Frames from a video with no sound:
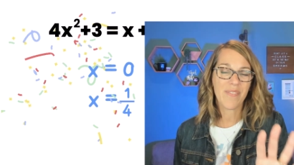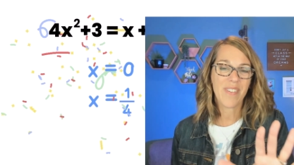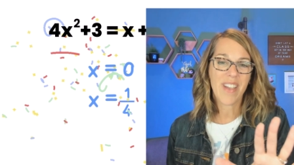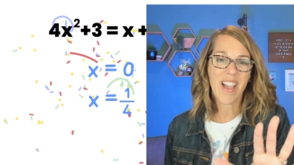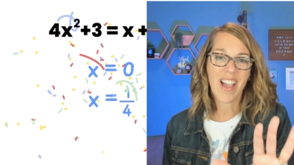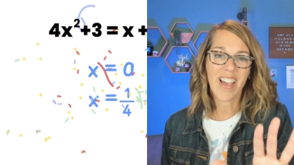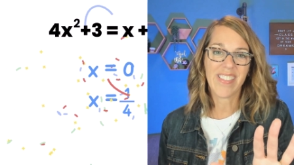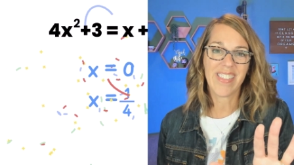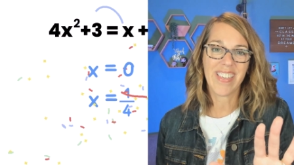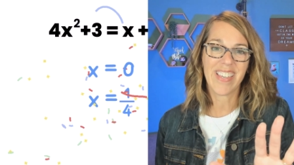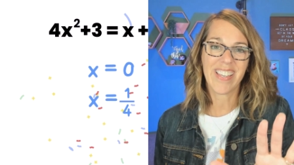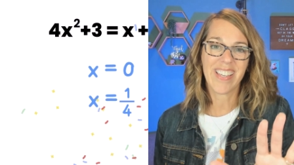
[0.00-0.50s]
You've
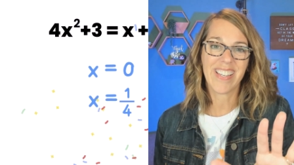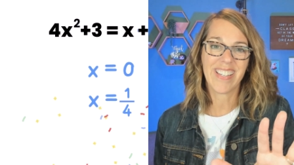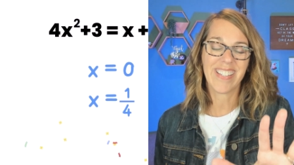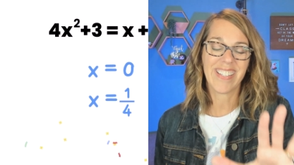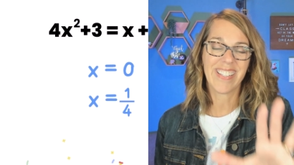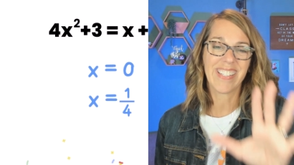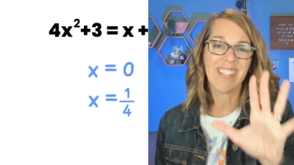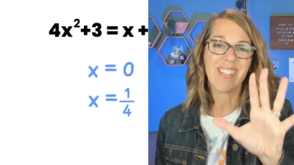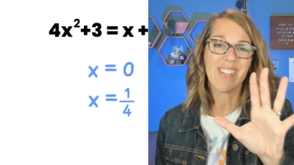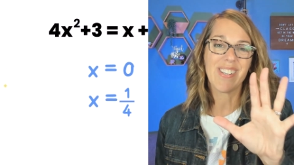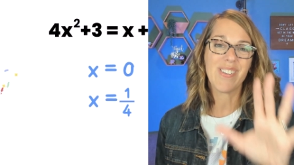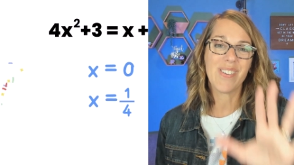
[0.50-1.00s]
got
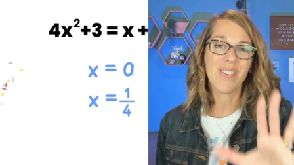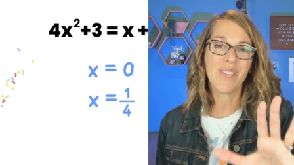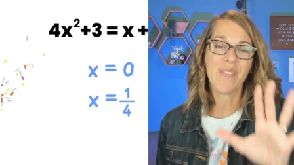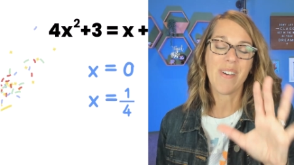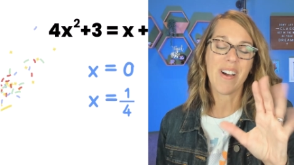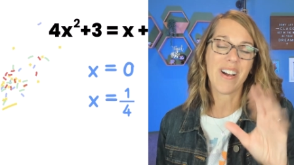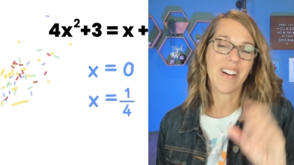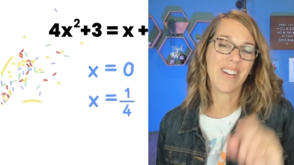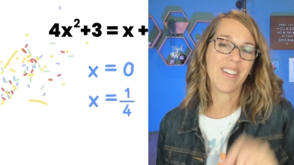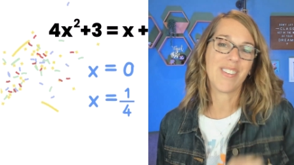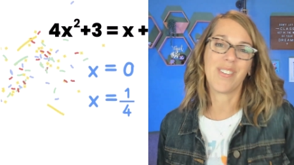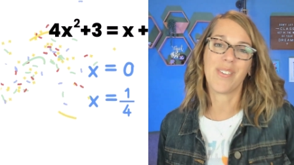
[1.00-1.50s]
this.
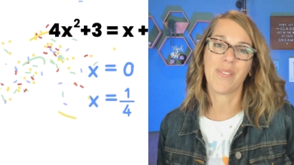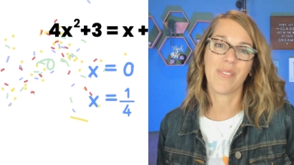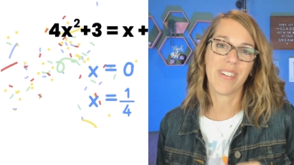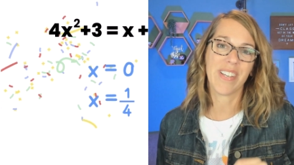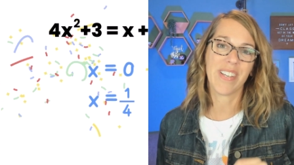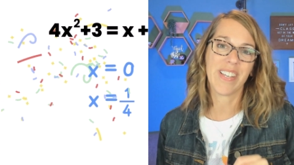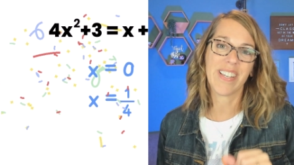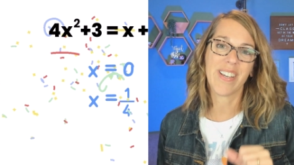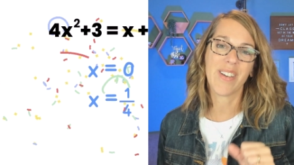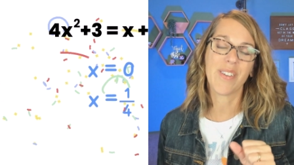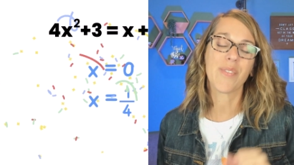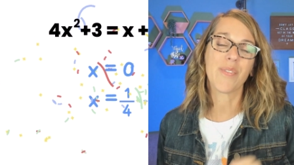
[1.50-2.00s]
You are
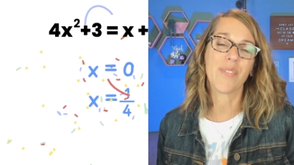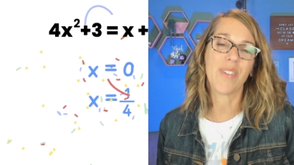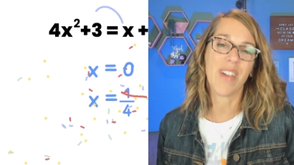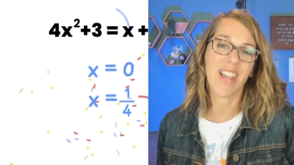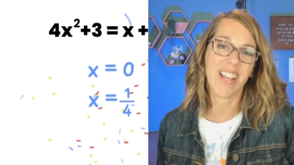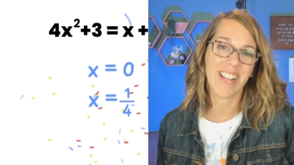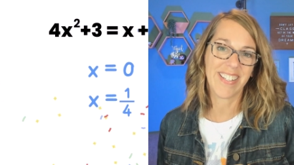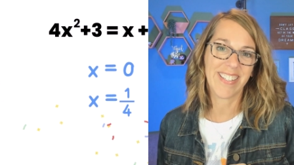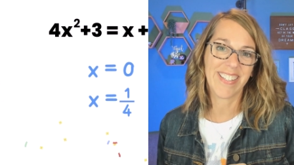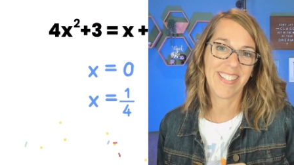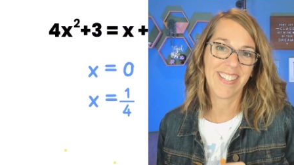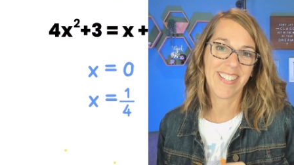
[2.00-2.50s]
doing
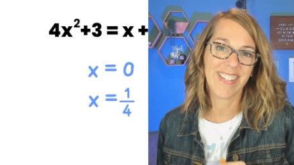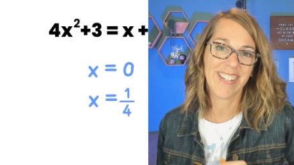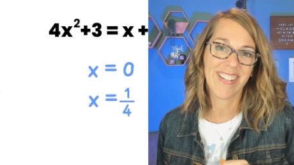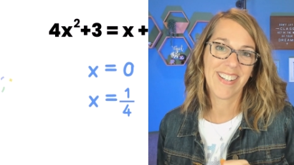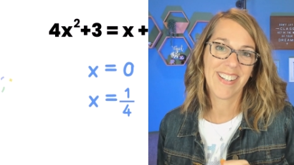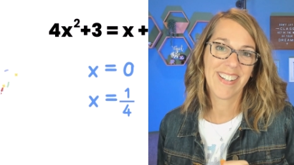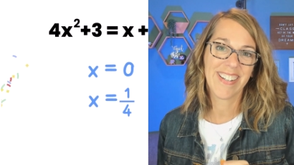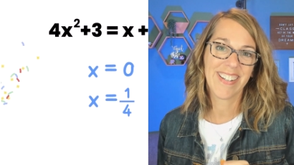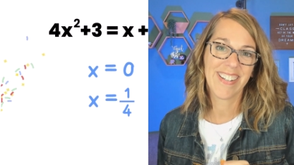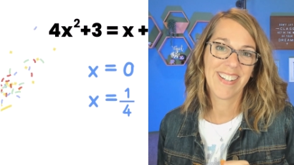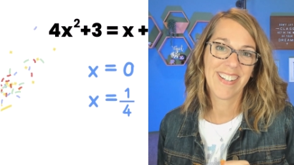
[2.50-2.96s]
great.